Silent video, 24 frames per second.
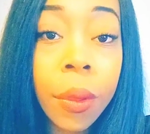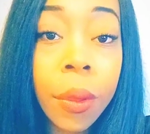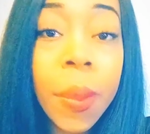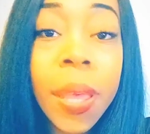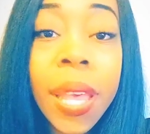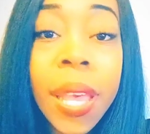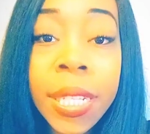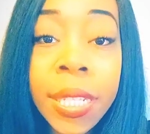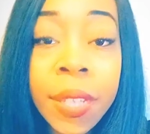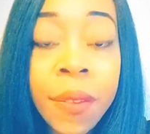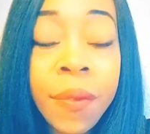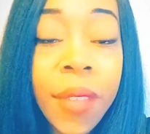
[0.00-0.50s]

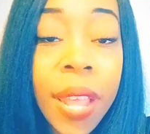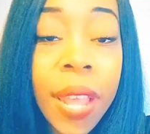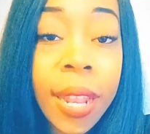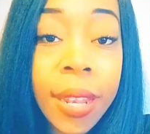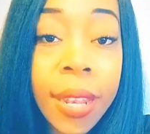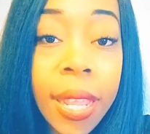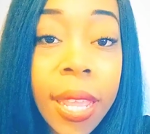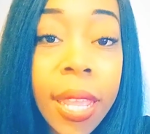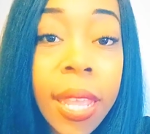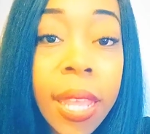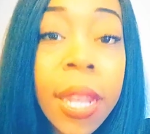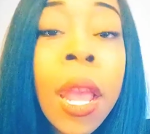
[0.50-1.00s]
Because if they
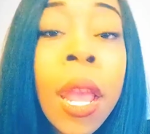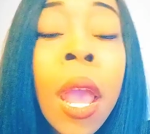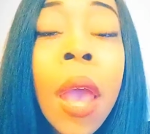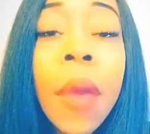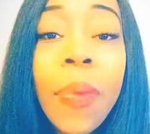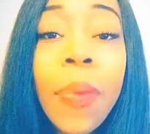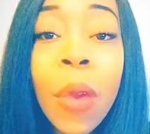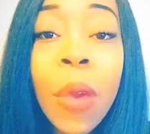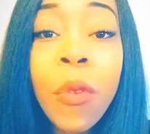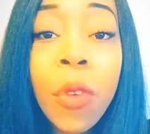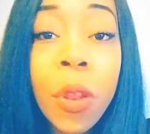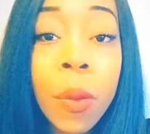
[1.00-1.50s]
did,
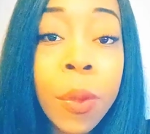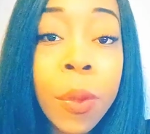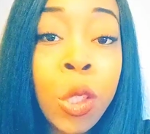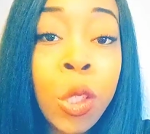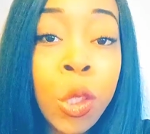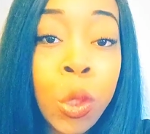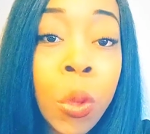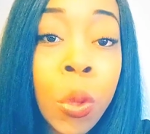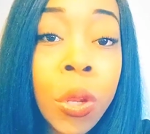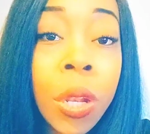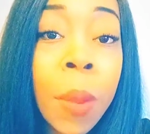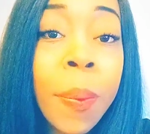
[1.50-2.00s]
they would have been
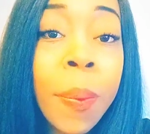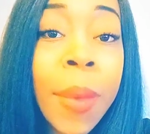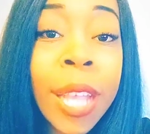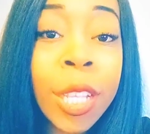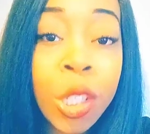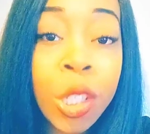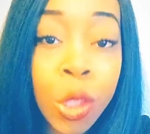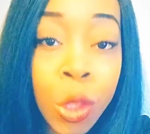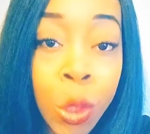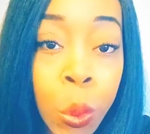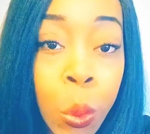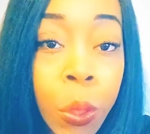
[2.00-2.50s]
showing up
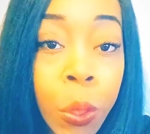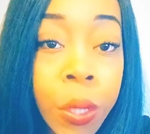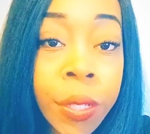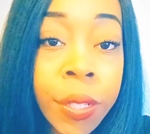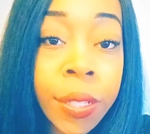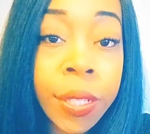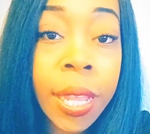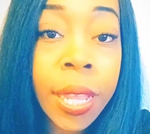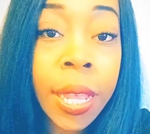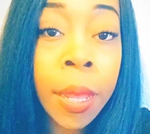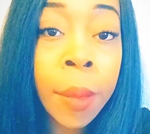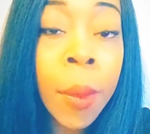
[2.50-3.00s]
at your
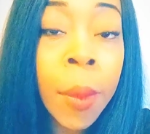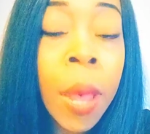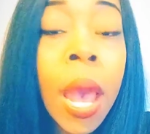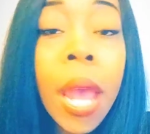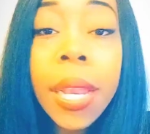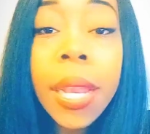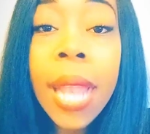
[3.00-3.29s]
doorstep,